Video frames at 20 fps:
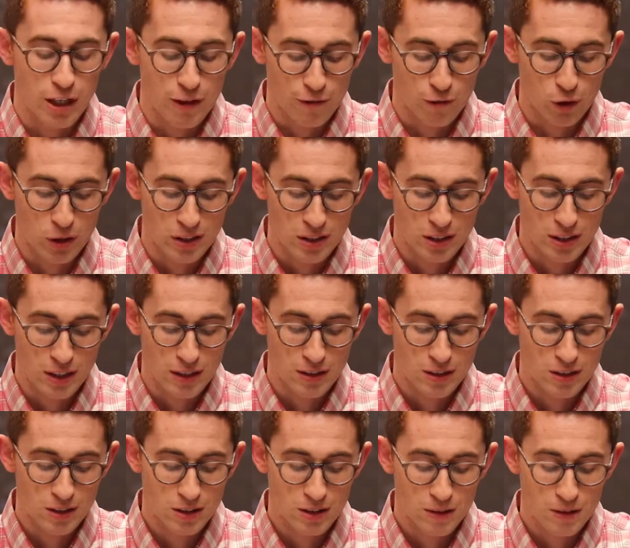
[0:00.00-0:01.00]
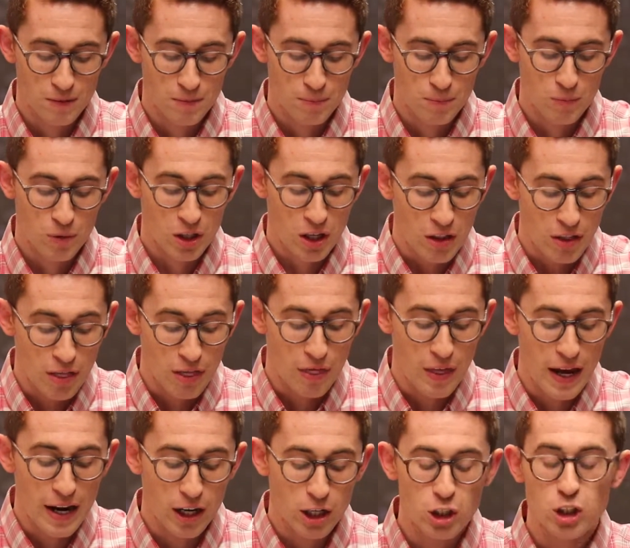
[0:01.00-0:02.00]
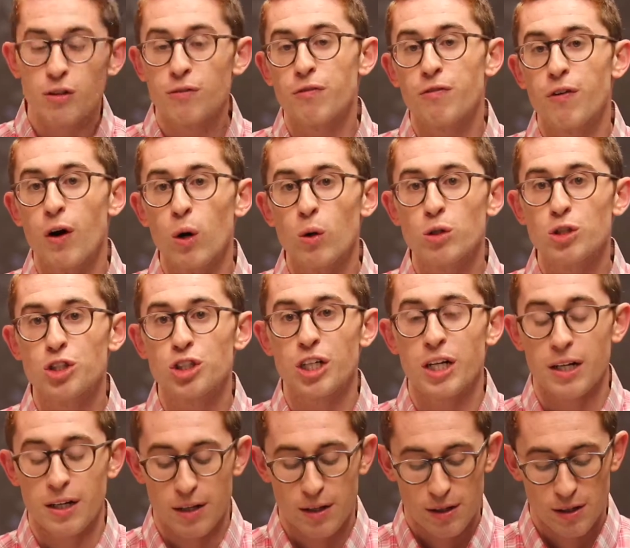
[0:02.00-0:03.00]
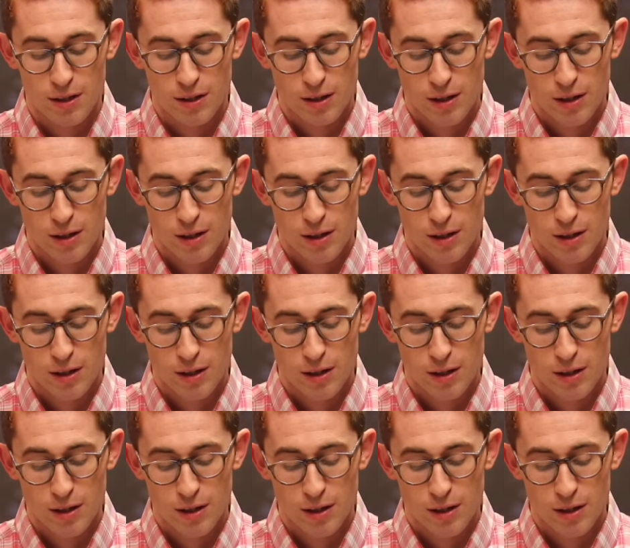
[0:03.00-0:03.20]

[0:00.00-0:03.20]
differences, their devotion